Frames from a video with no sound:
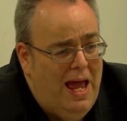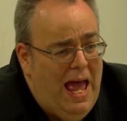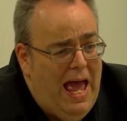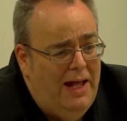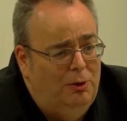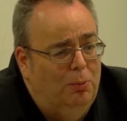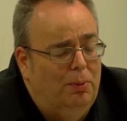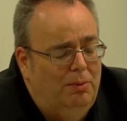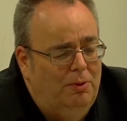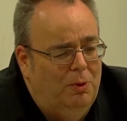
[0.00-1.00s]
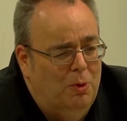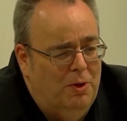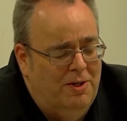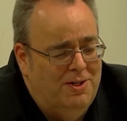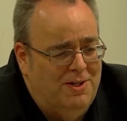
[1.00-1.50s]
help
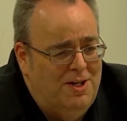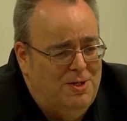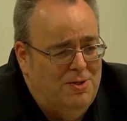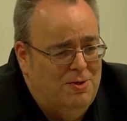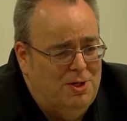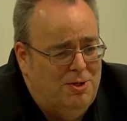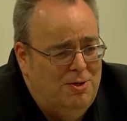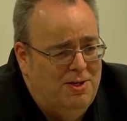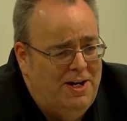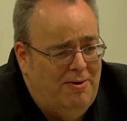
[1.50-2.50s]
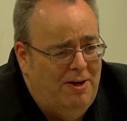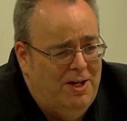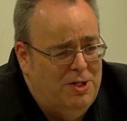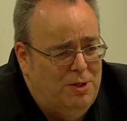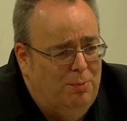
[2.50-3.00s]
organisations through the
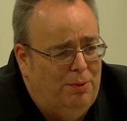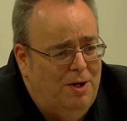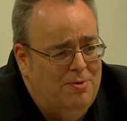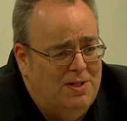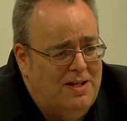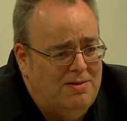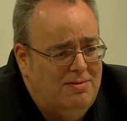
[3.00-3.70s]
derogation process.